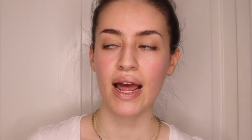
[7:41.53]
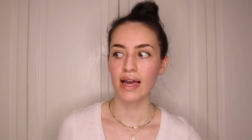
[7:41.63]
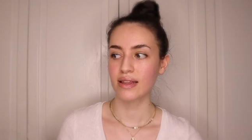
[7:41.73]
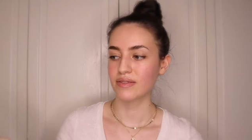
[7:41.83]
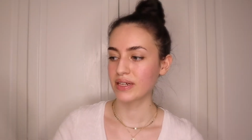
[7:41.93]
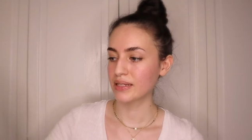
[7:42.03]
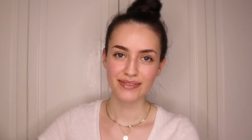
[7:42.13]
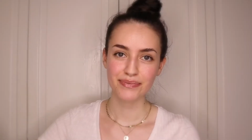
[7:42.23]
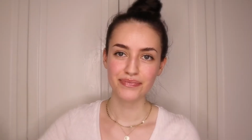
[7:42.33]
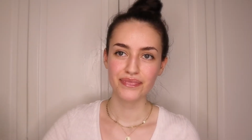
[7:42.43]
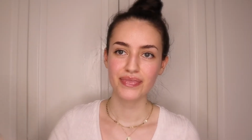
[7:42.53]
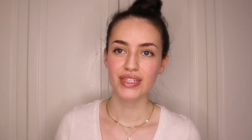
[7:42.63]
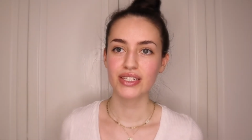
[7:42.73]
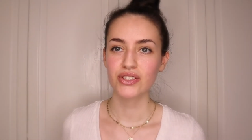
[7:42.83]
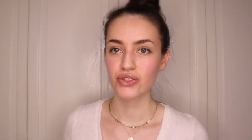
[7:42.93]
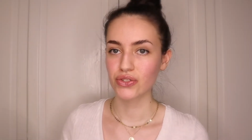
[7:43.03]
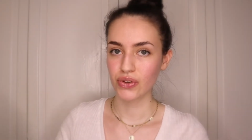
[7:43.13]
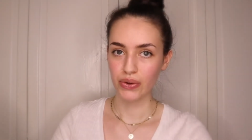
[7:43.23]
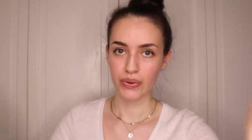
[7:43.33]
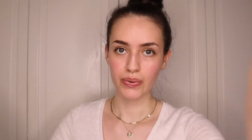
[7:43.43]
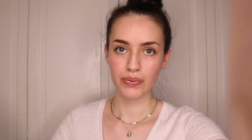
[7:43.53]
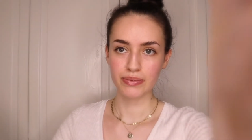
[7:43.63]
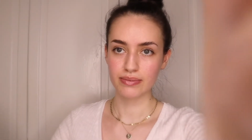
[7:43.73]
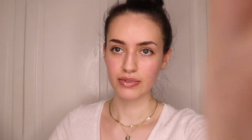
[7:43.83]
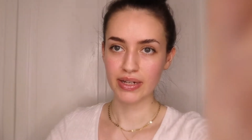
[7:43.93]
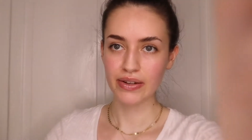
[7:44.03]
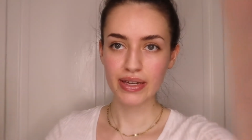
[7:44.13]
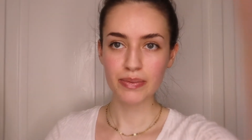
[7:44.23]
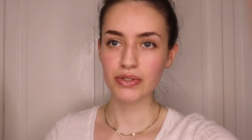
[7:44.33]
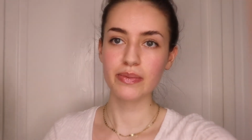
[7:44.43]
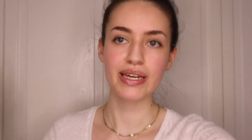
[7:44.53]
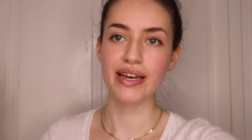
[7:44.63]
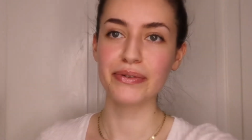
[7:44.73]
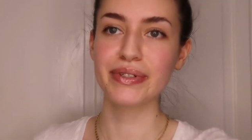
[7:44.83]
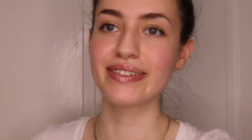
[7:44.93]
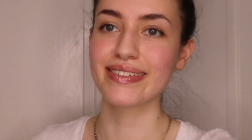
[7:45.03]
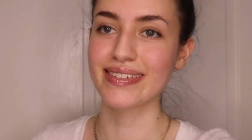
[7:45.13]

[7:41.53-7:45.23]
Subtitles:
I love it. So, why do I keep zooming out?